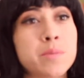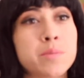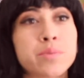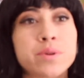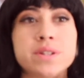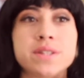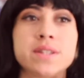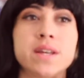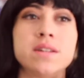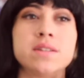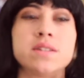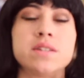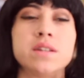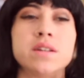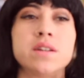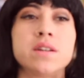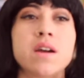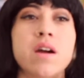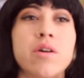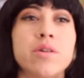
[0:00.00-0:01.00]

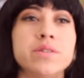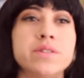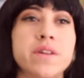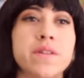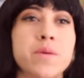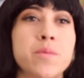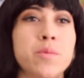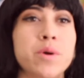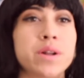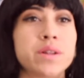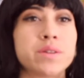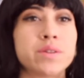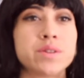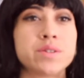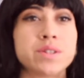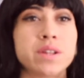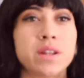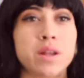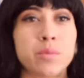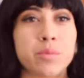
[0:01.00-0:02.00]
presenting our Dia de
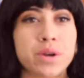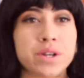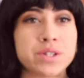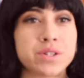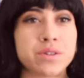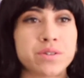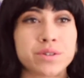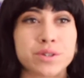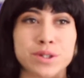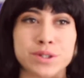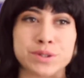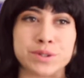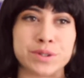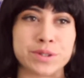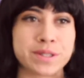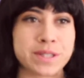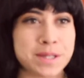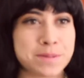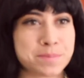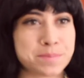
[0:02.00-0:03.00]
Muertos celebration
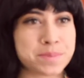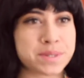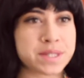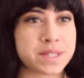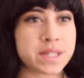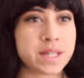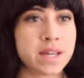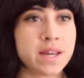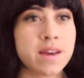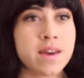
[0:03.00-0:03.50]
cultural clips.